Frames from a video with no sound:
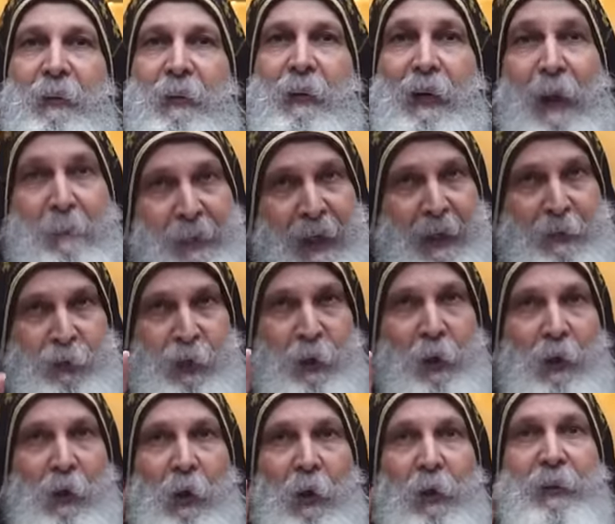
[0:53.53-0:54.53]
Come back to
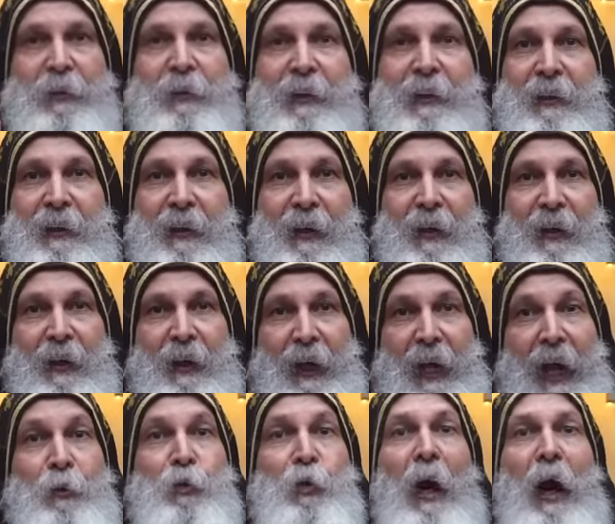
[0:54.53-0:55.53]
your Lord
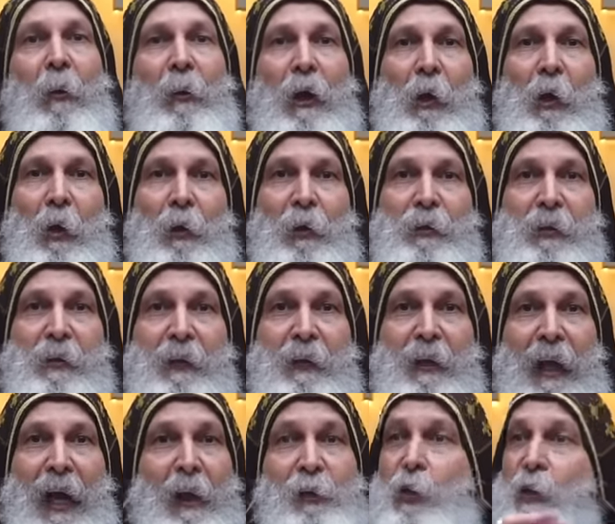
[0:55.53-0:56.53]
and to our Lord
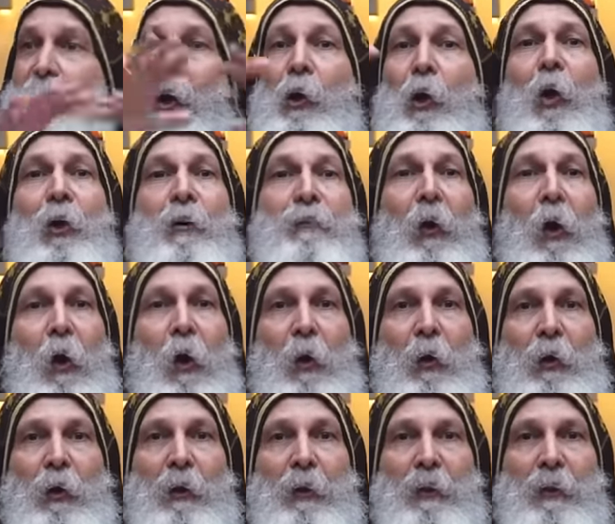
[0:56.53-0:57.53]
and to the Lord of
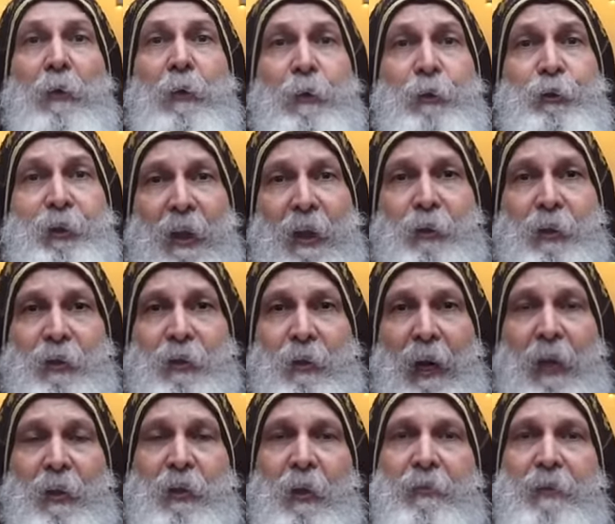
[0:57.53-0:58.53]
all, Jesus
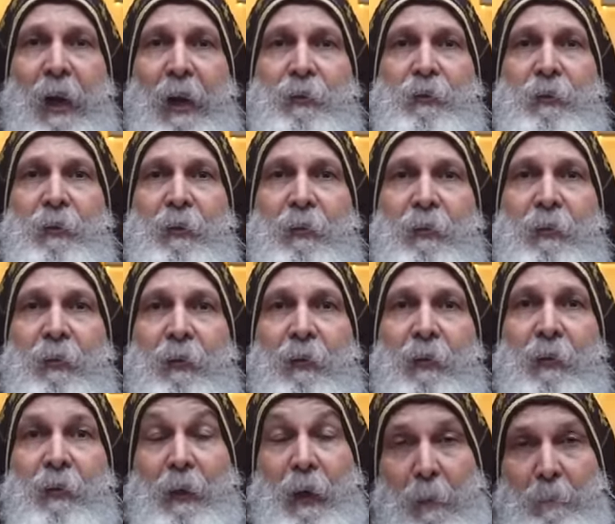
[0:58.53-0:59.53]
Christ of
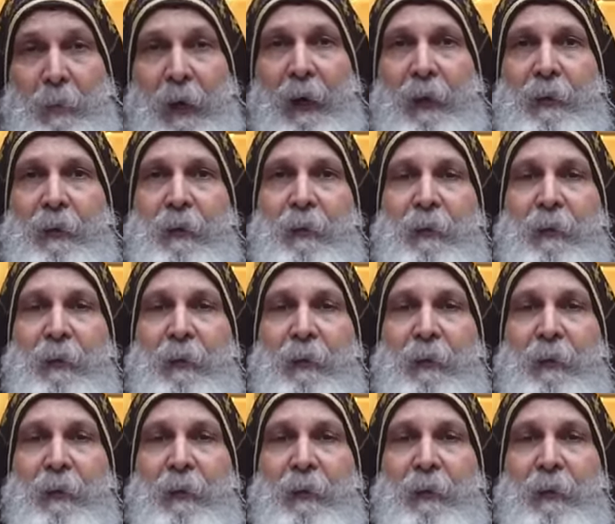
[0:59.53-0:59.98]
Nazareth. Come back.